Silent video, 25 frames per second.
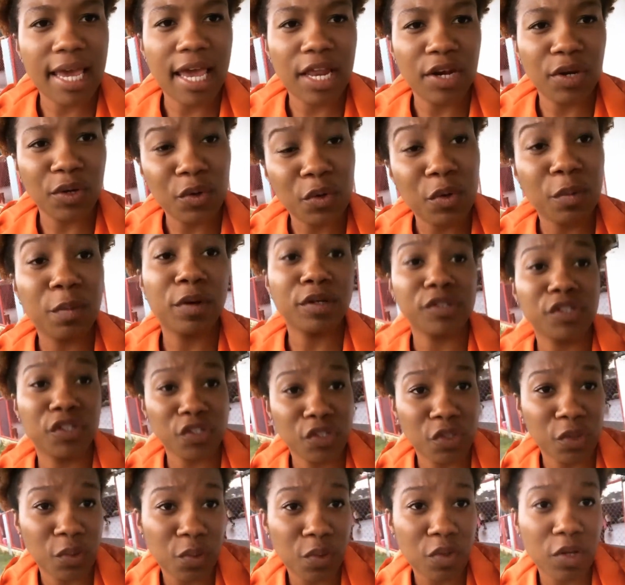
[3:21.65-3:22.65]
an Uber to
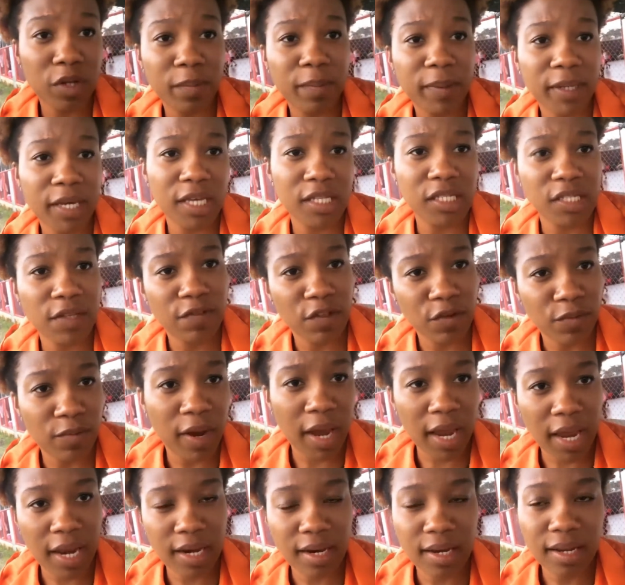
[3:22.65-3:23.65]
school because of the
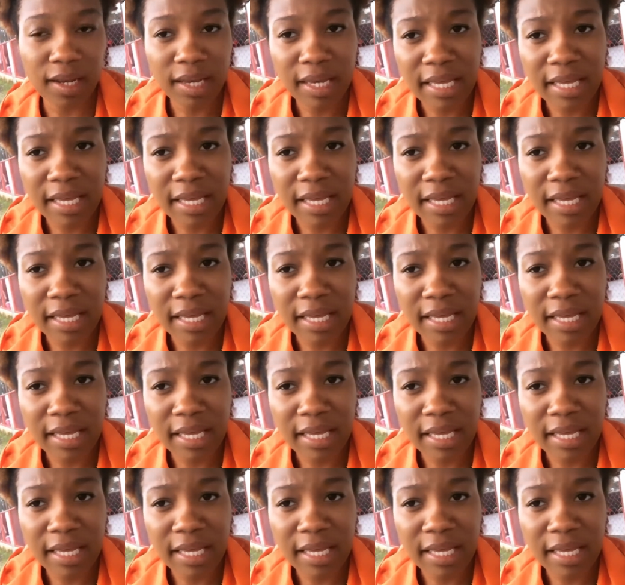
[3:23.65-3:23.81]
rain.